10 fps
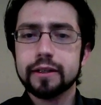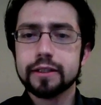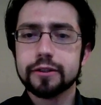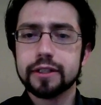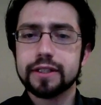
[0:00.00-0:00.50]

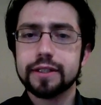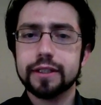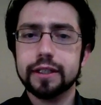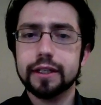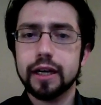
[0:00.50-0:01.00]
So let's
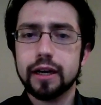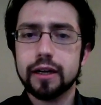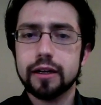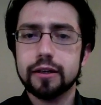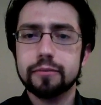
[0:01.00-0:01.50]
see.
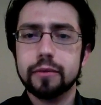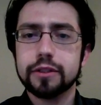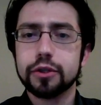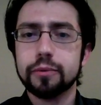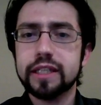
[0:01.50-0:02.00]

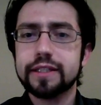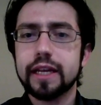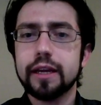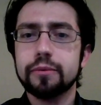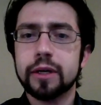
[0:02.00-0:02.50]
So
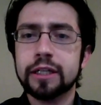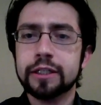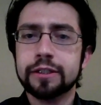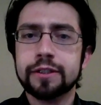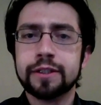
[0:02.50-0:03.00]
Wednesday
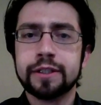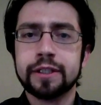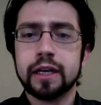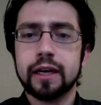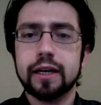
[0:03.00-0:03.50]

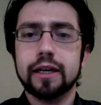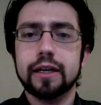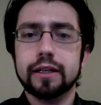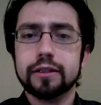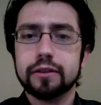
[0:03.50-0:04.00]
was
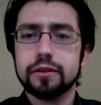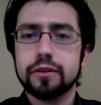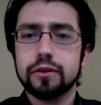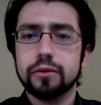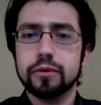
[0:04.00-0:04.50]

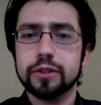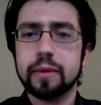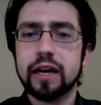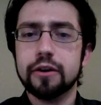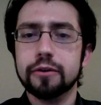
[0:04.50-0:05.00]

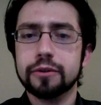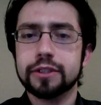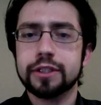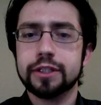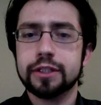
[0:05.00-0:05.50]
about